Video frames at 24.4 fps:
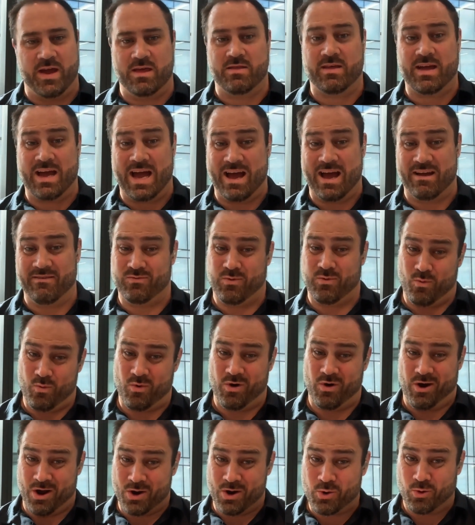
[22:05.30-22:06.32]
They either have
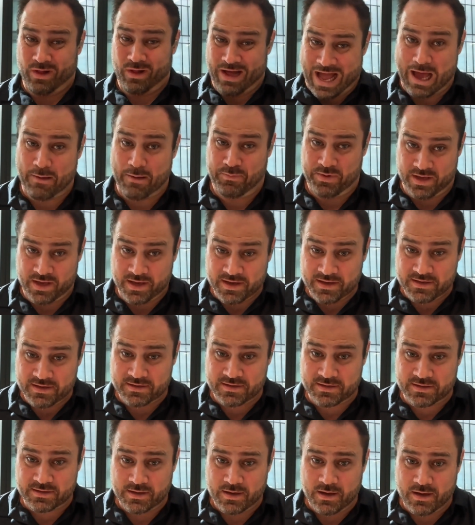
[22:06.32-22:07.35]
what I call happy
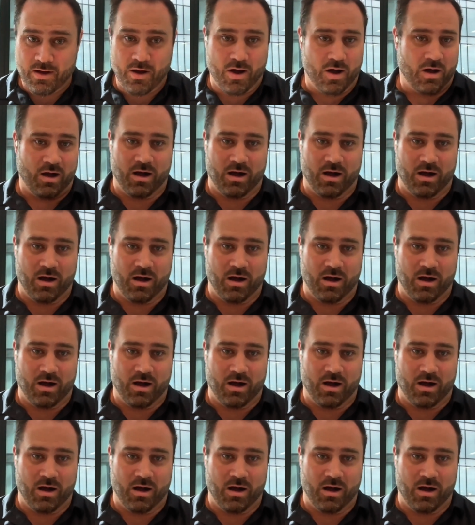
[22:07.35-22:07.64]
ears.